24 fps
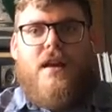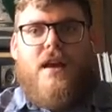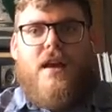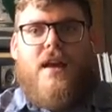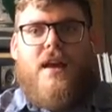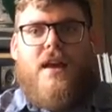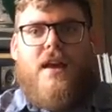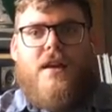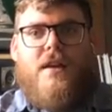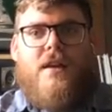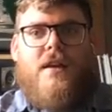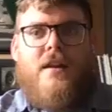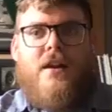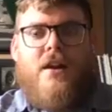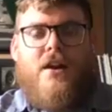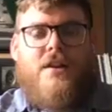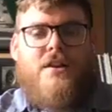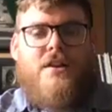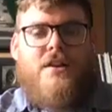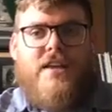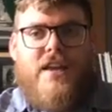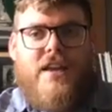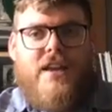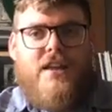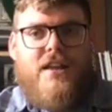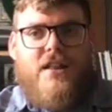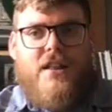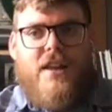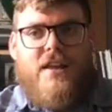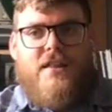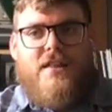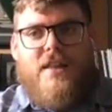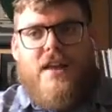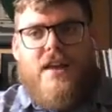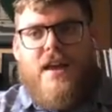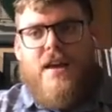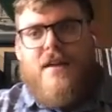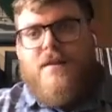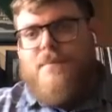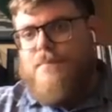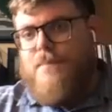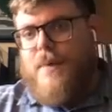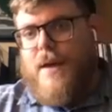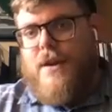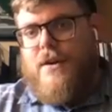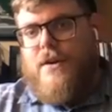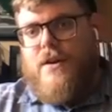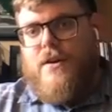and articulate that
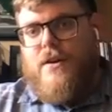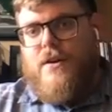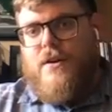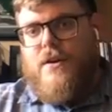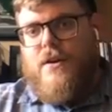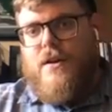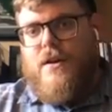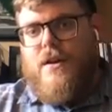better